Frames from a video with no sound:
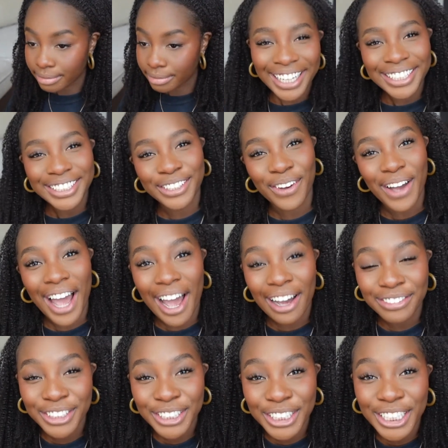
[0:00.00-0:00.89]
So
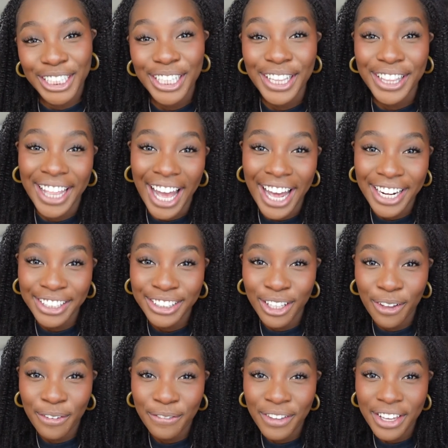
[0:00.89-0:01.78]
after that is
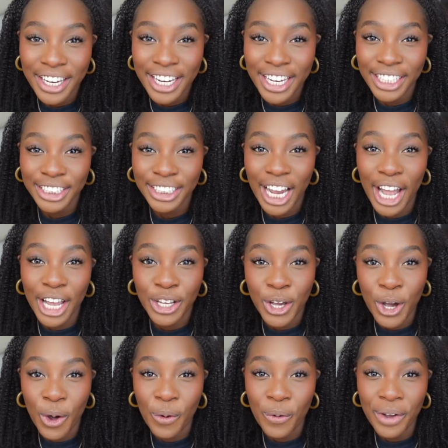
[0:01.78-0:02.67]
all finished, I
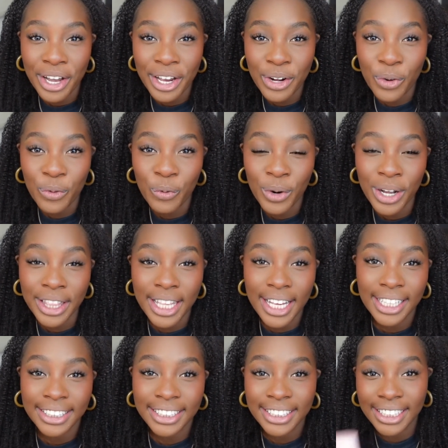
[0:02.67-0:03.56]
go in with
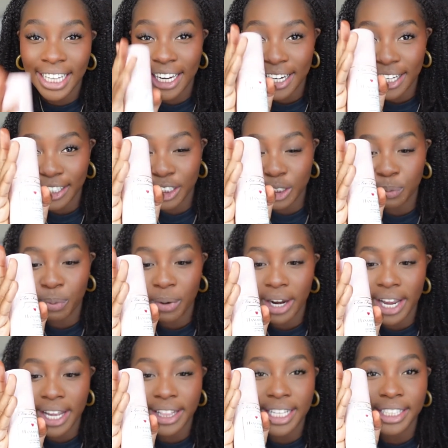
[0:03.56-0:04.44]
a setting
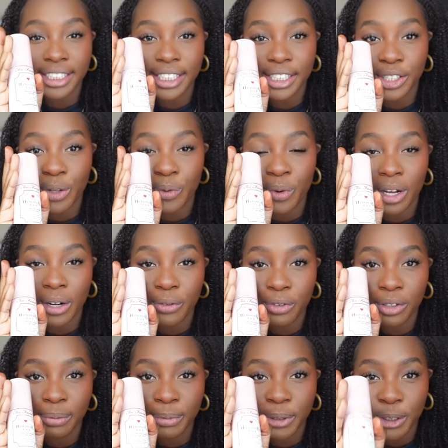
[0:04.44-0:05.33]
spray. This is the one
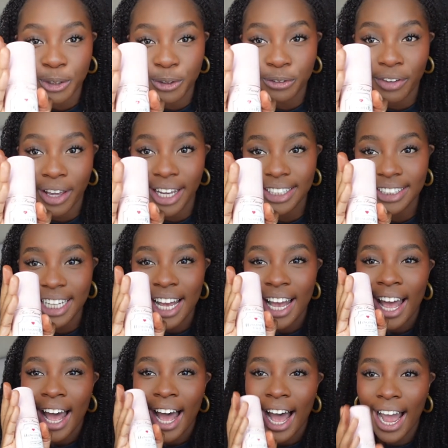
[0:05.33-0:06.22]
from Too Faced.
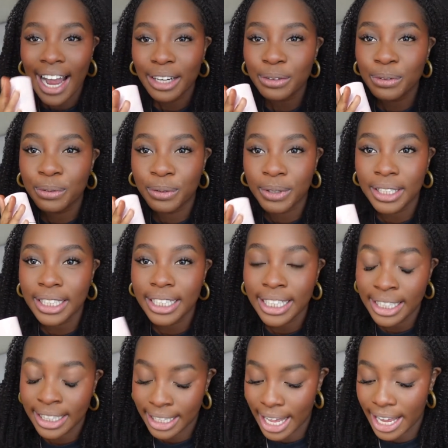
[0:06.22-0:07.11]
I
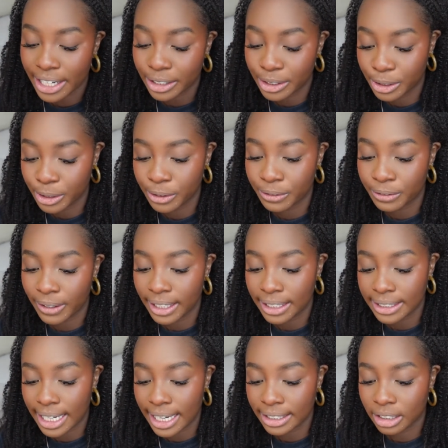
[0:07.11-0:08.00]
really like Too
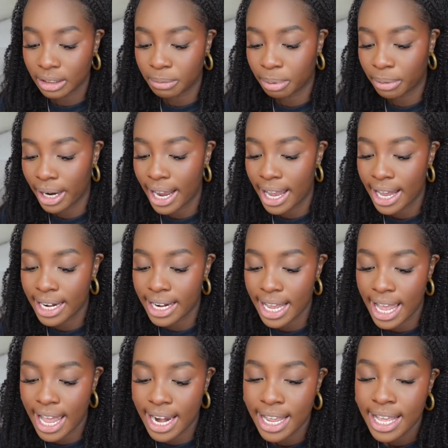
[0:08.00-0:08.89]
Faced as a brand,
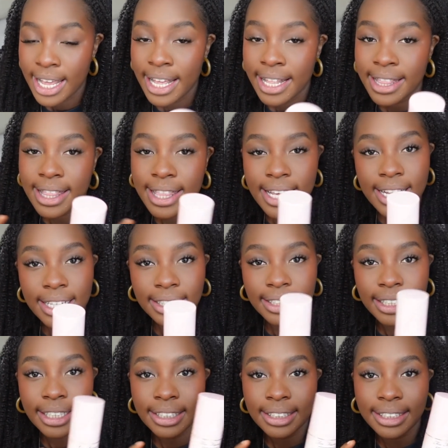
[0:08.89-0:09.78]
and
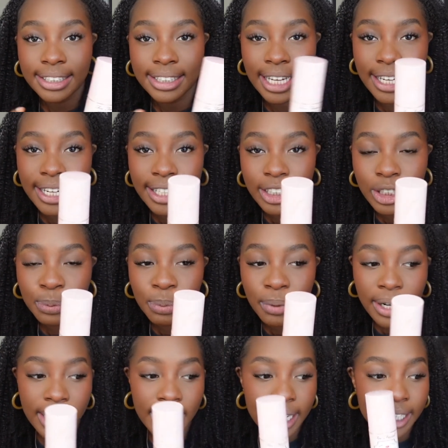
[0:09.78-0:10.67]
this setting
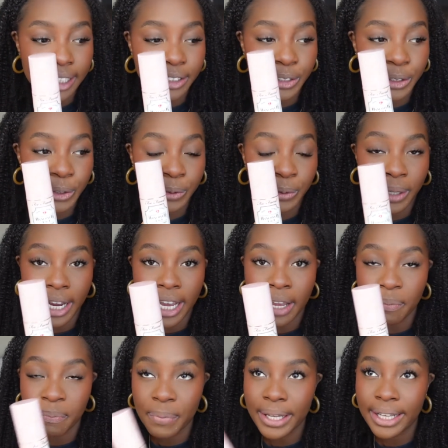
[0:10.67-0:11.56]
spray is
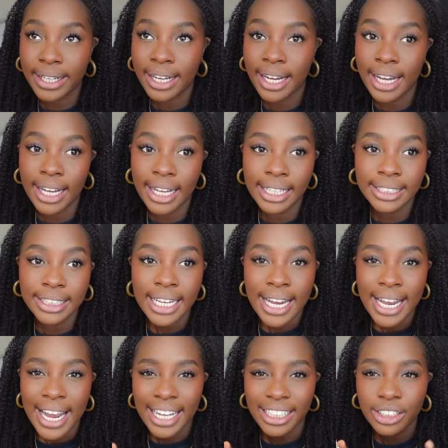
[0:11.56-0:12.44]
great because
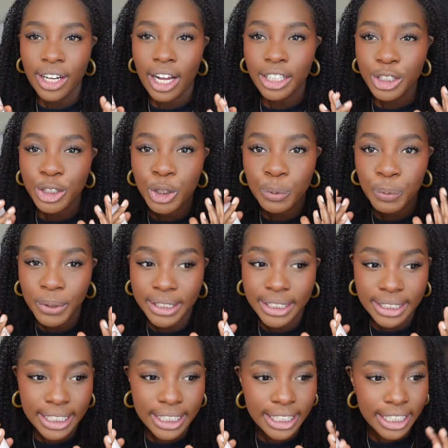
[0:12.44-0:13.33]
it's not super
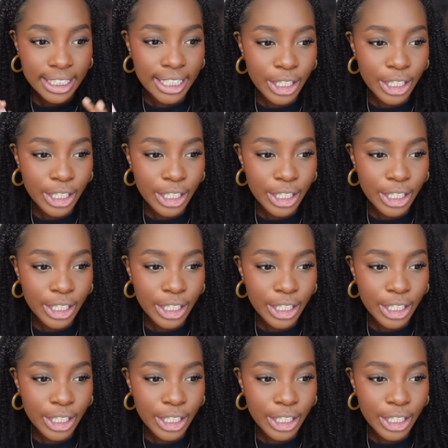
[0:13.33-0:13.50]
sticky.